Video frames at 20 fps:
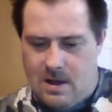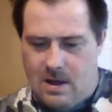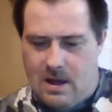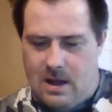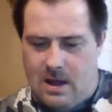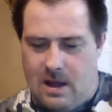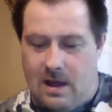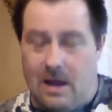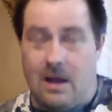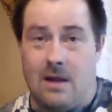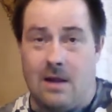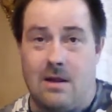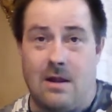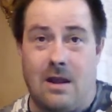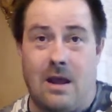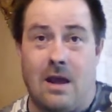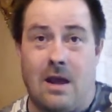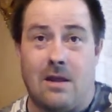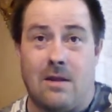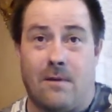And
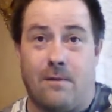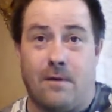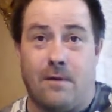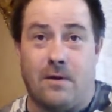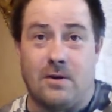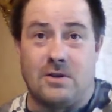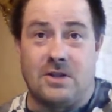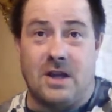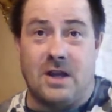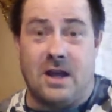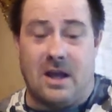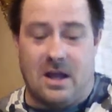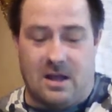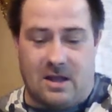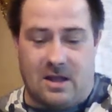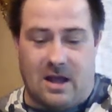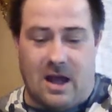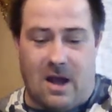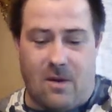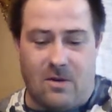yeah, the first
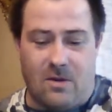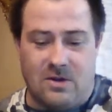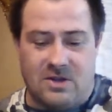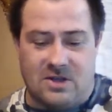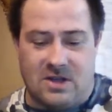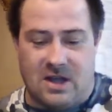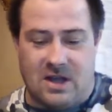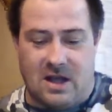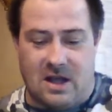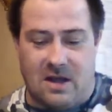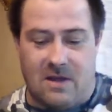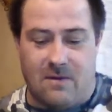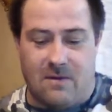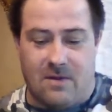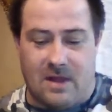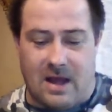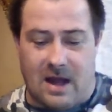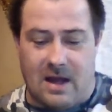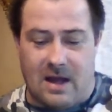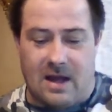Hank, I would say
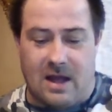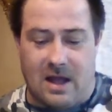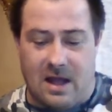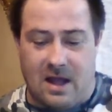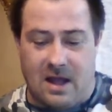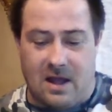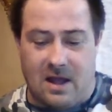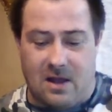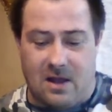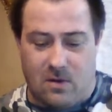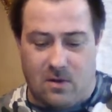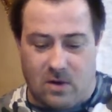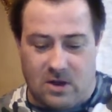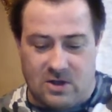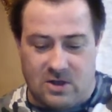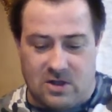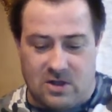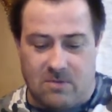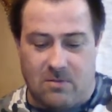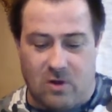that Hank
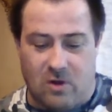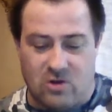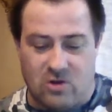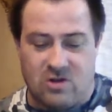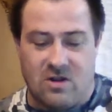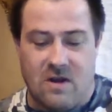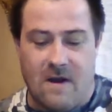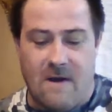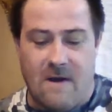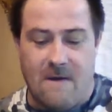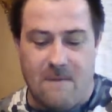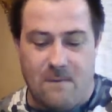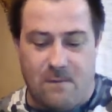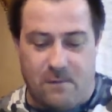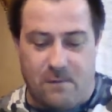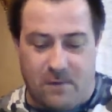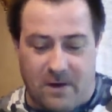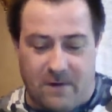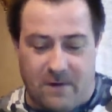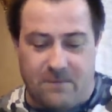was the most
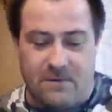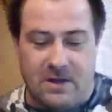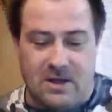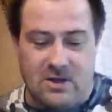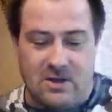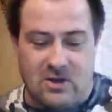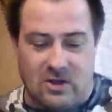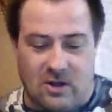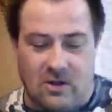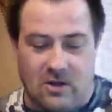50s